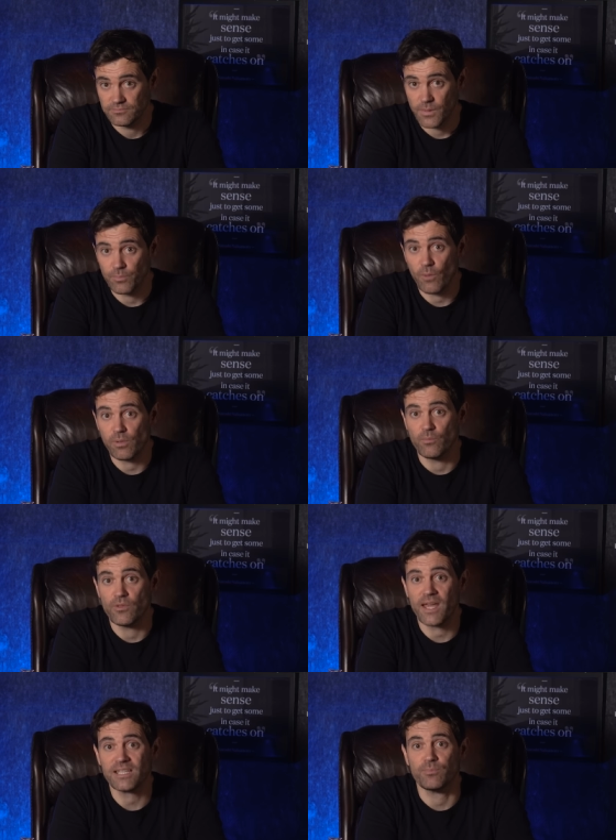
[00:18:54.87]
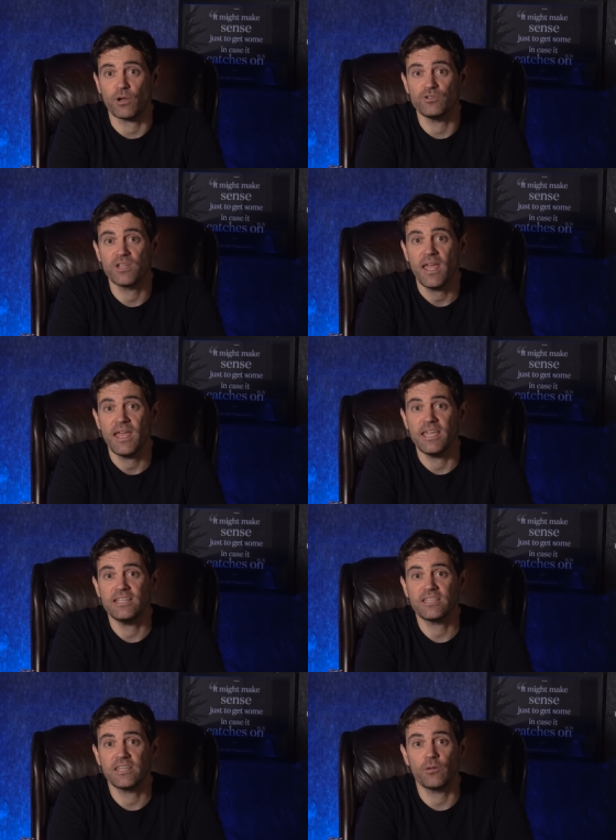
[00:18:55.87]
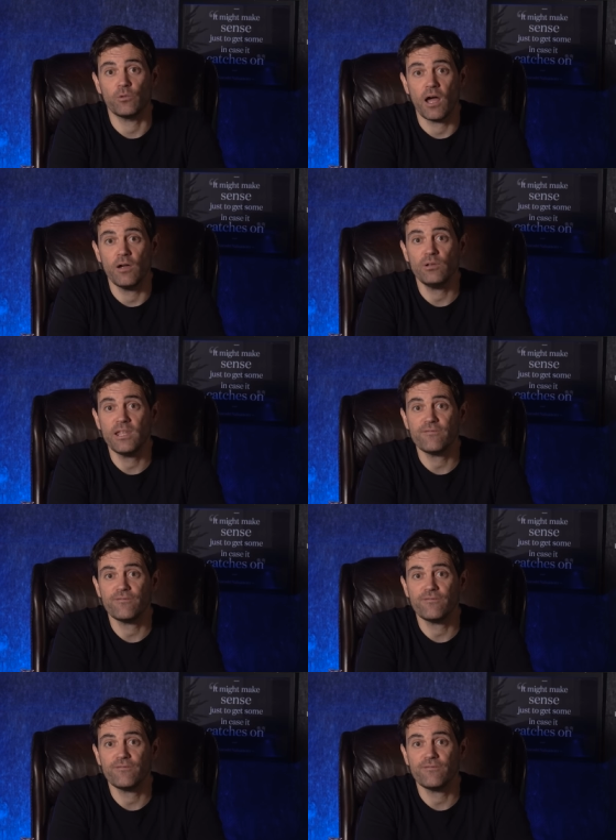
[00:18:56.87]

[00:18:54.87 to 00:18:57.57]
The problem with that approach is that it will only